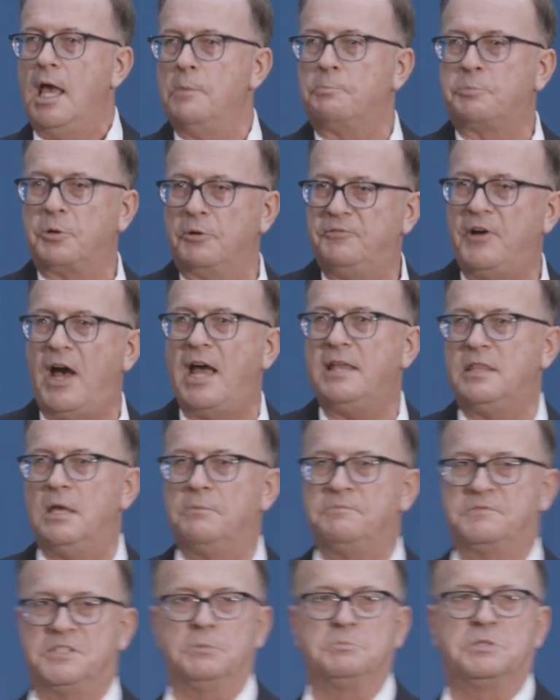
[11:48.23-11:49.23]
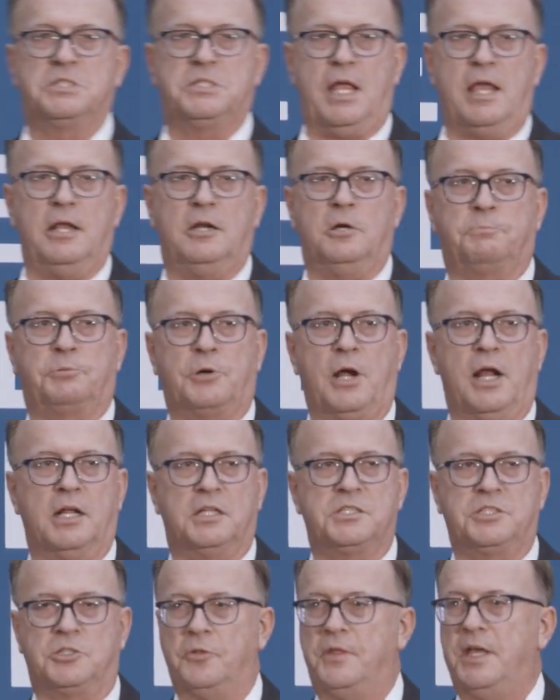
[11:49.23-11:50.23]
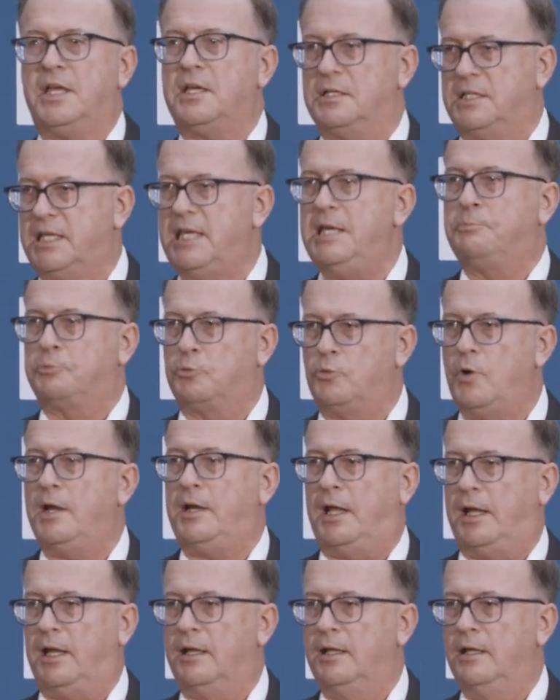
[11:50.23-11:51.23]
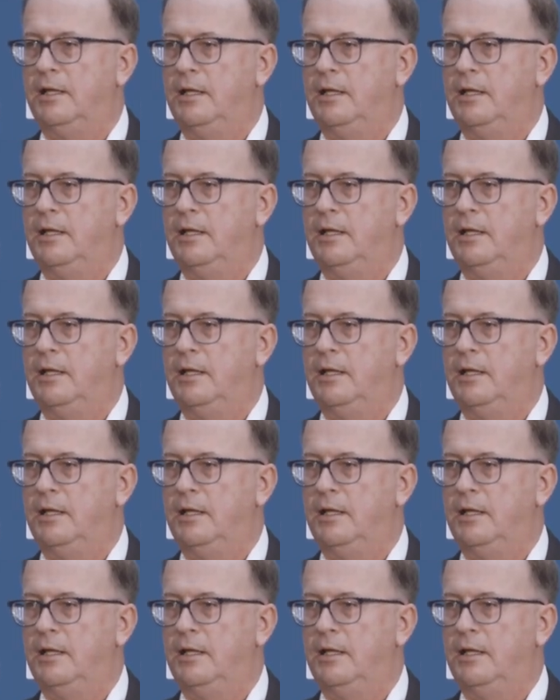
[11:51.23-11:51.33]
and provide them some standard products so they could keep running.